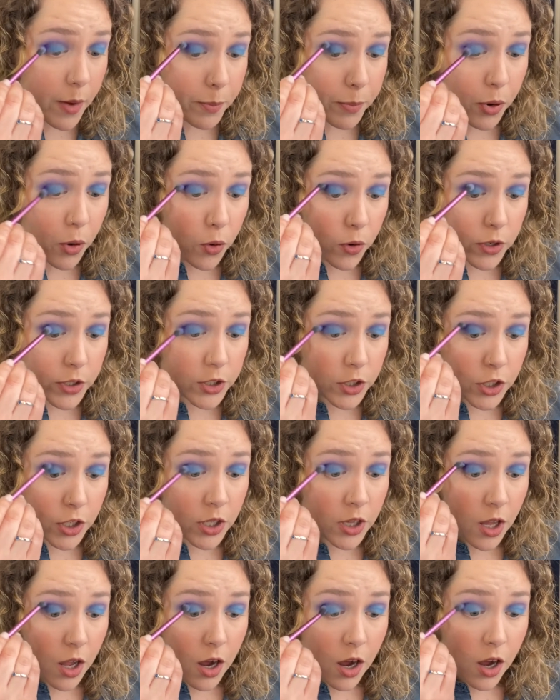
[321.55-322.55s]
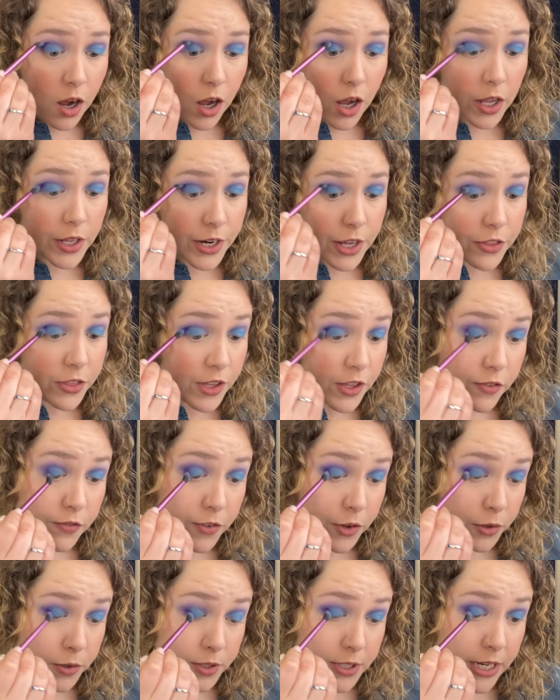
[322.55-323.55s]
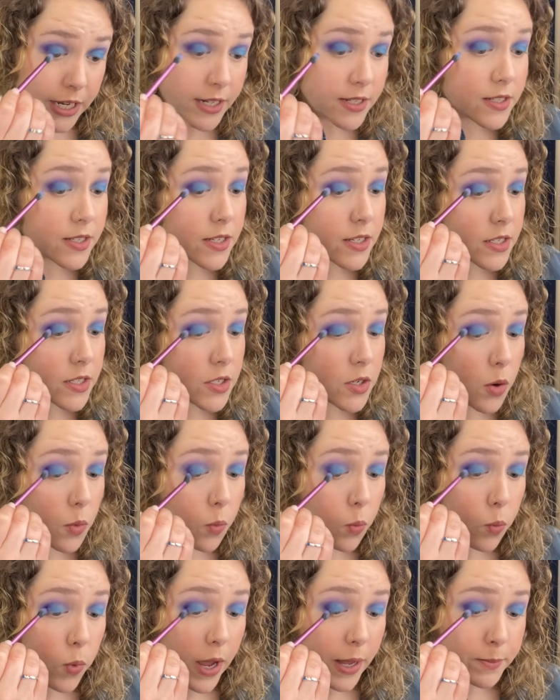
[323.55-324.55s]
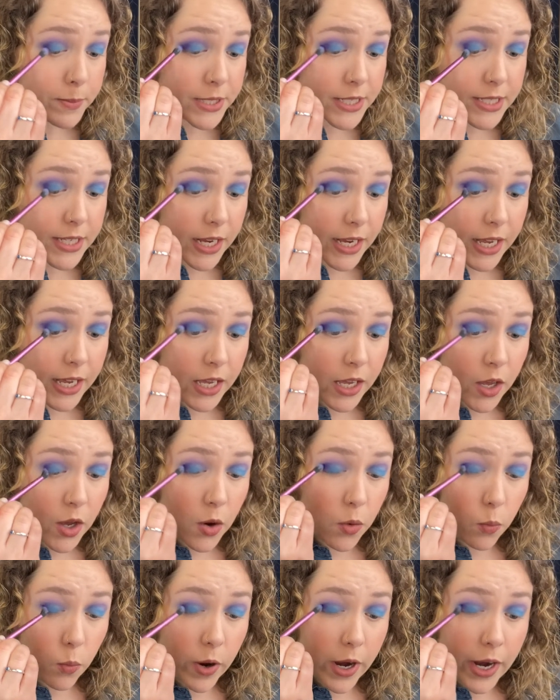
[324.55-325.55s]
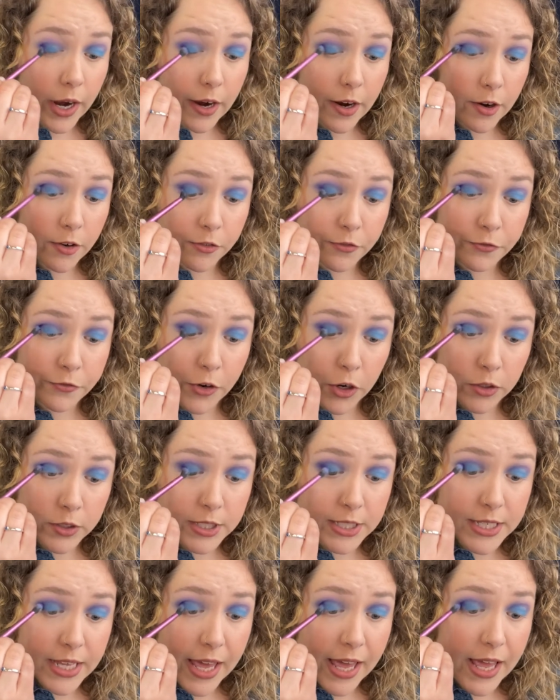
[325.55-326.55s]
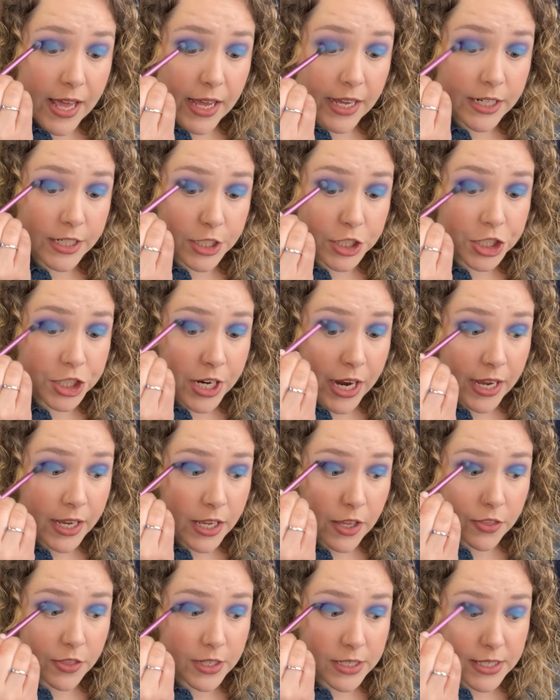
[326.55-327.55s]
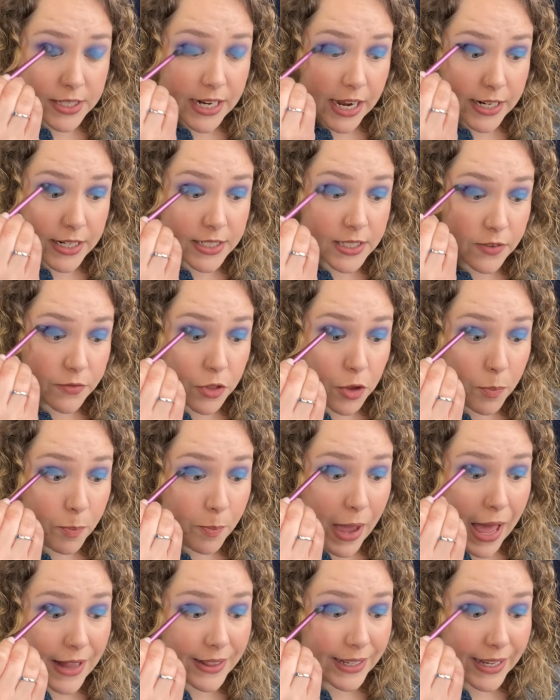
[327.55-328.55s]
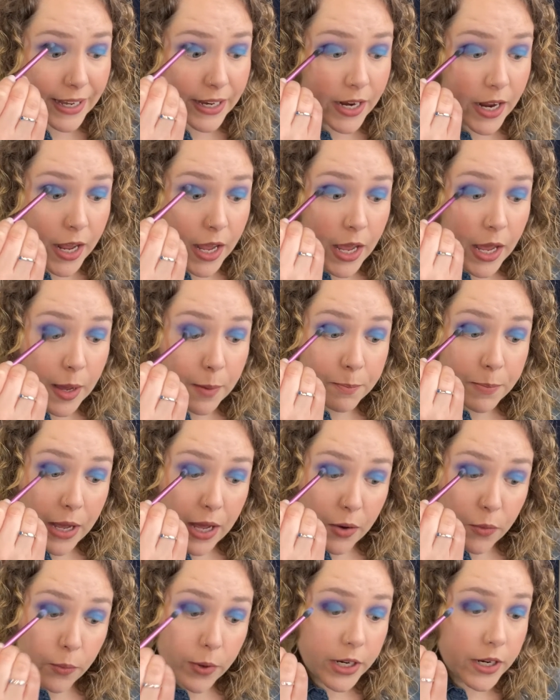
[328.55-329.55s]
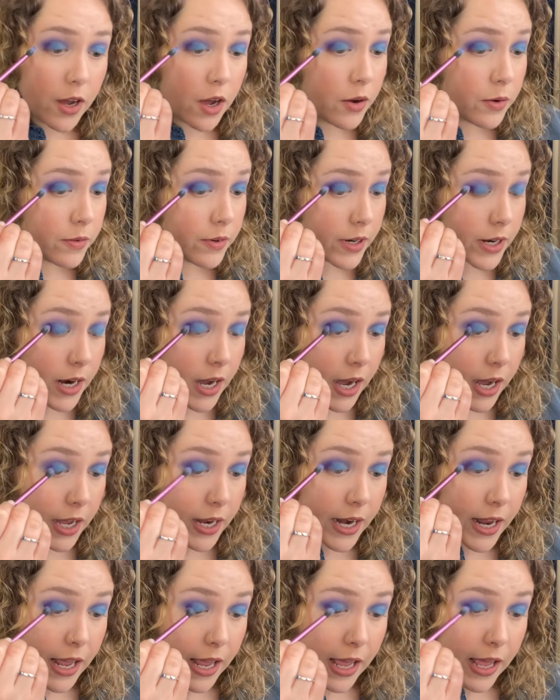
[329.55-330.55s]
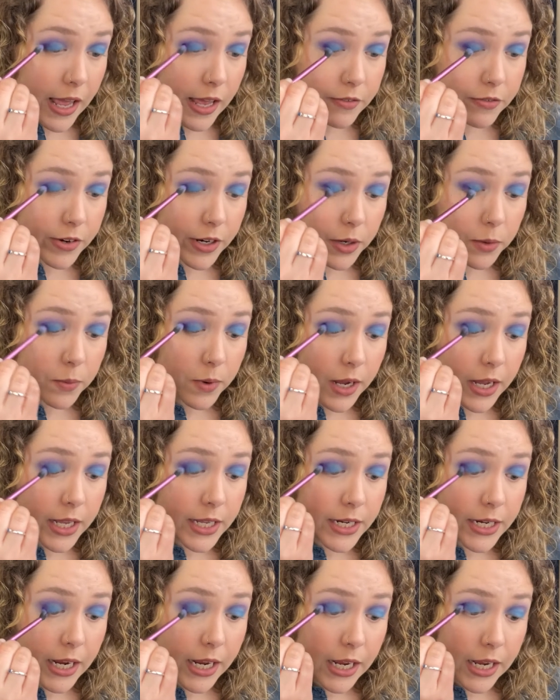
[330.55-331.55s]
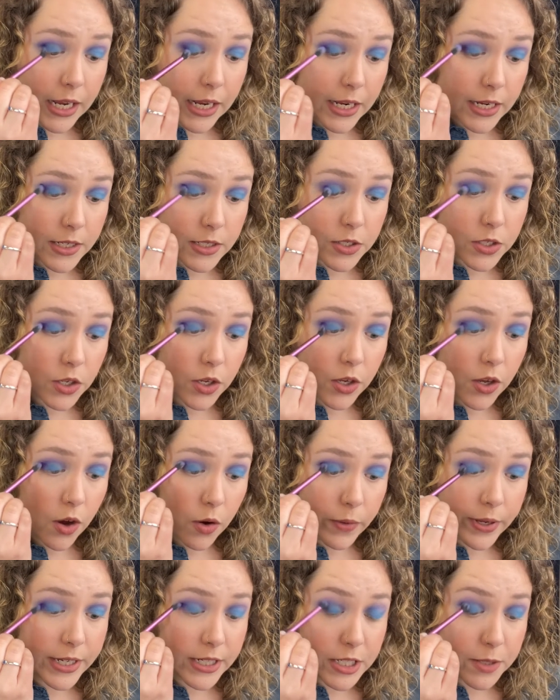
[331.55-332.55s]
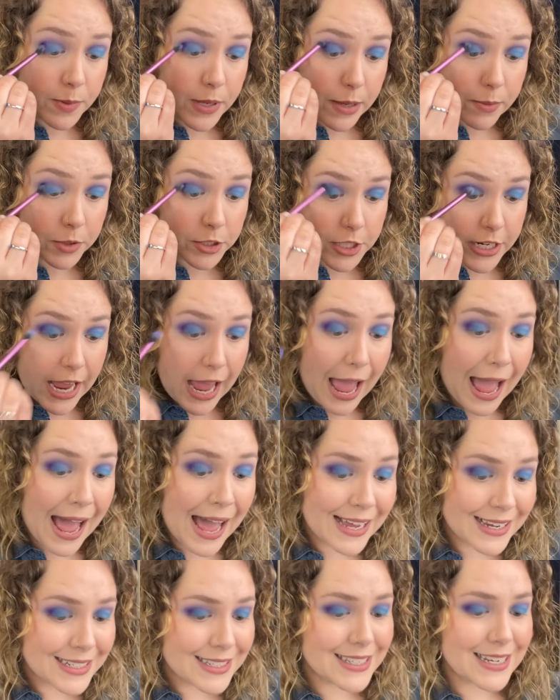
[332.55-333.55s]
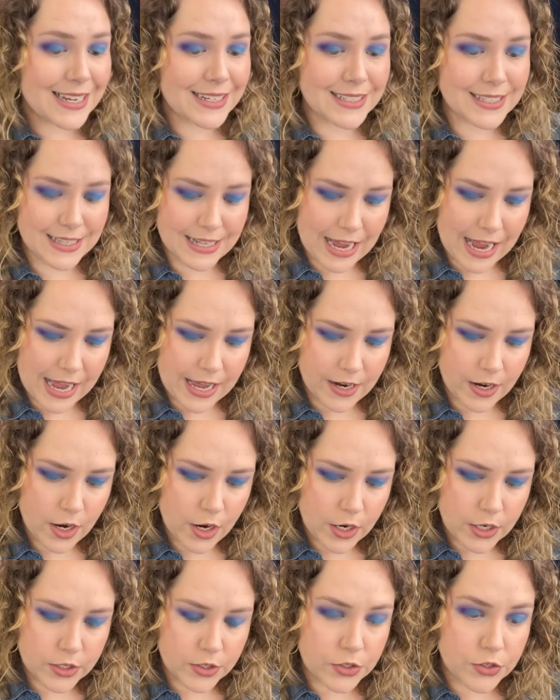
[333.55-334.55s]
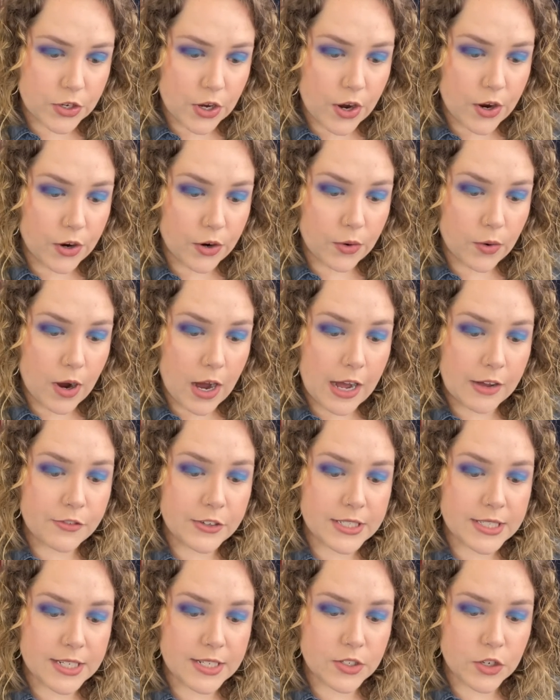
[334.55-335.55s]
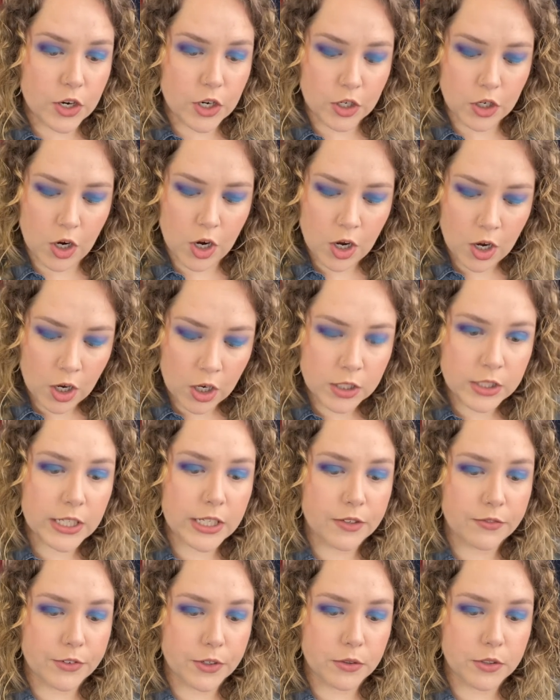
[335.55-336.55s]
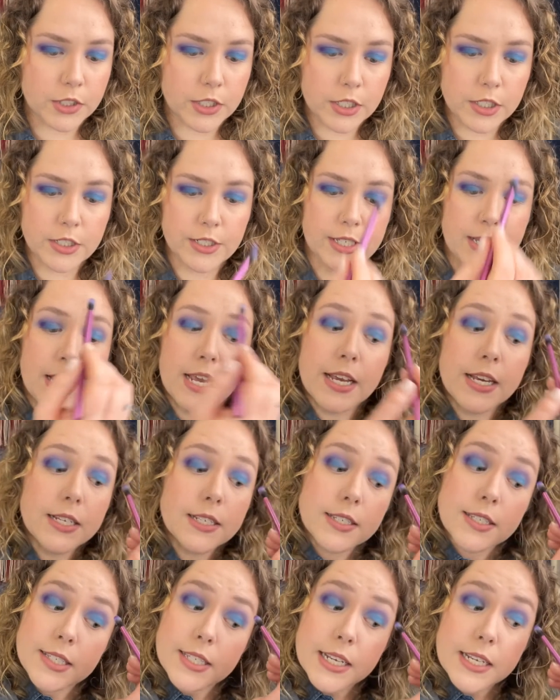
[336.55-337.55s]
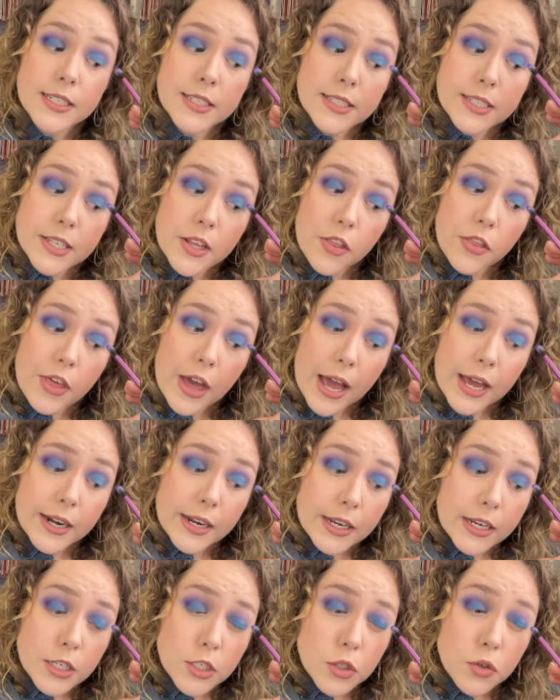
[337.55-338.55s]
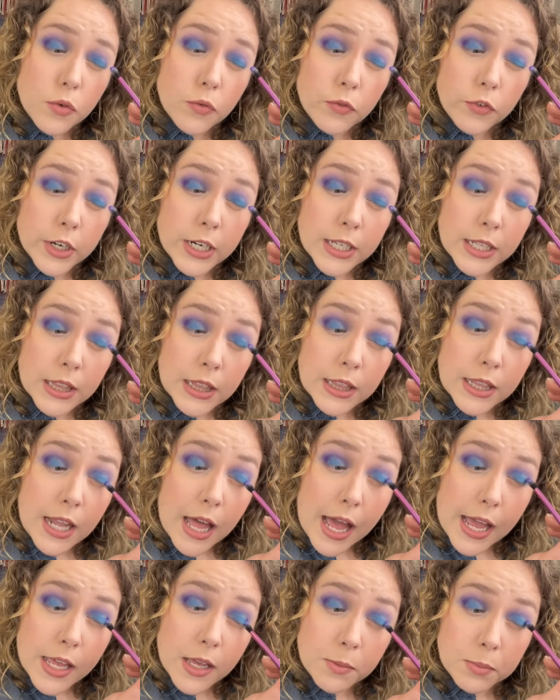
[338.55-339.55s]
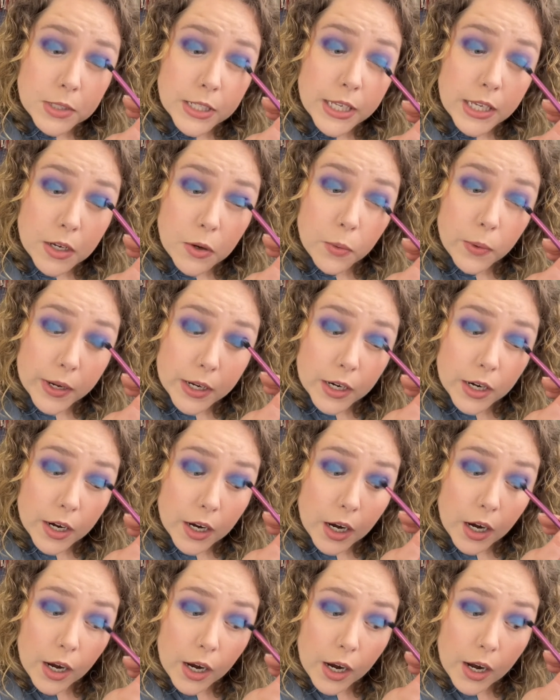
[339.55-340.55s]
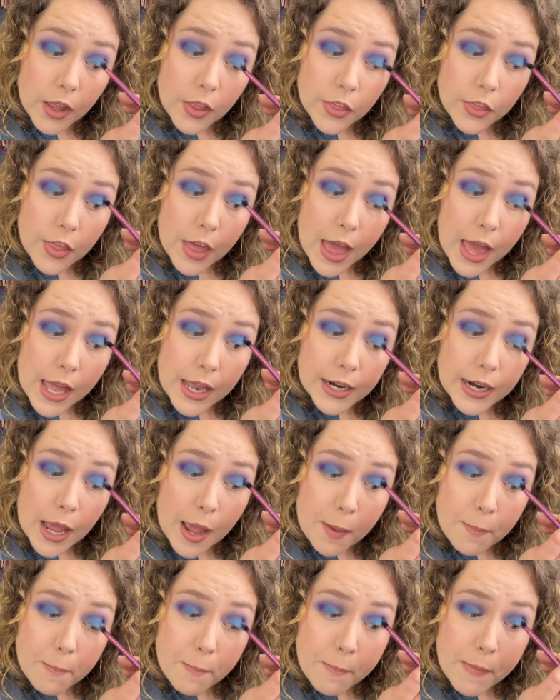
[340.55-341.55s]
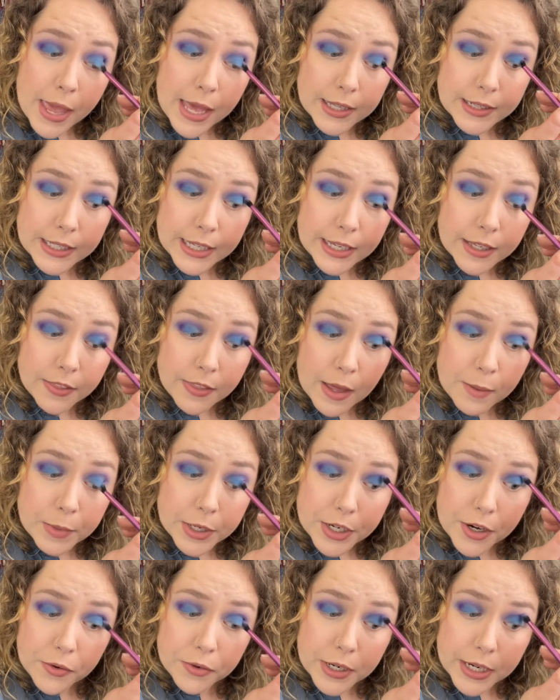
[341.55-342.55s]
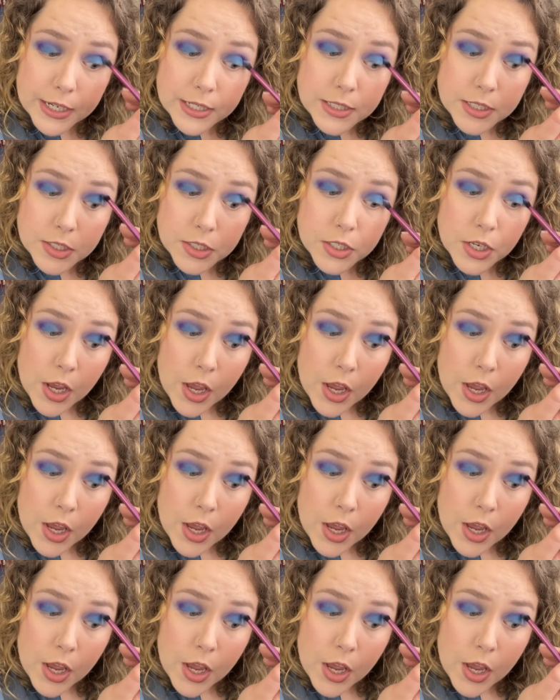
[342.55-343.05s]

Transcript: portal on the Vote Texas website where folks can check the status of their ballot, but we know not everyone is going to be able to access that. So offices are calling voters, since that is reliably quicker than mailing them a notice,